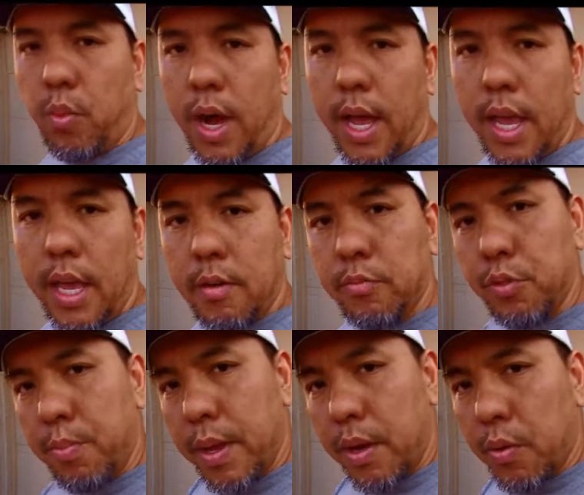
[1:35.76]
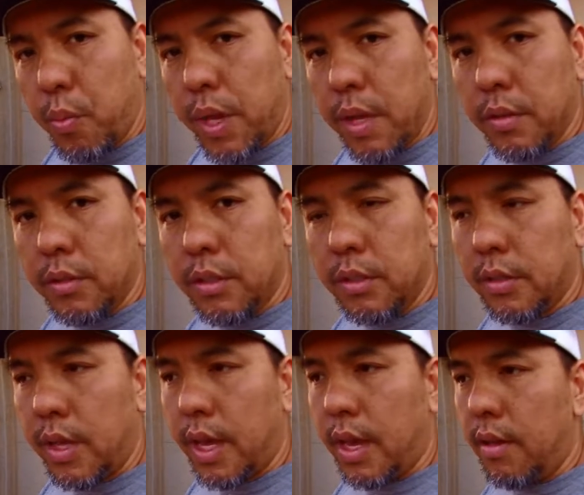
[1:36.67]
It comes with bigger wheels,
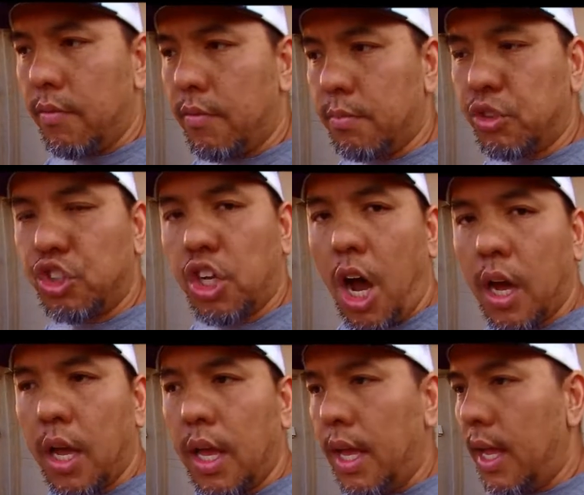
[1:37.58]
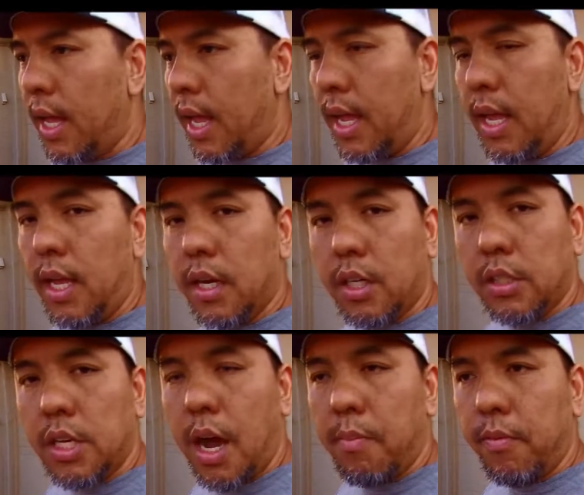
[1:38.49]
okay, from stock. And on
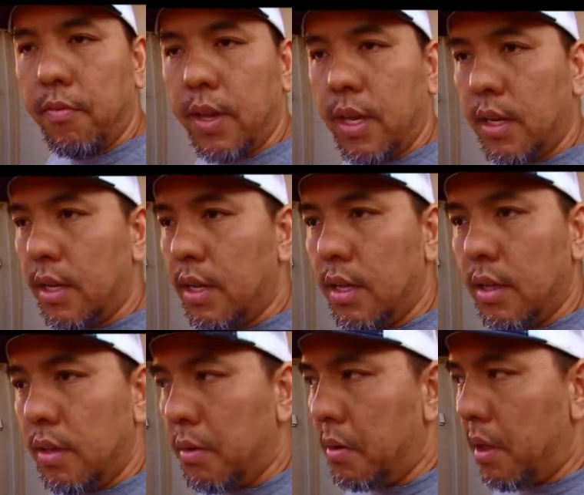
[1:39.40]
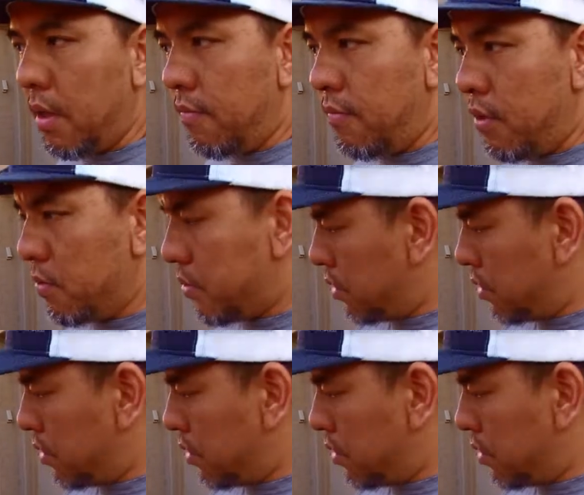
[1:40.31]
top of it, if you were to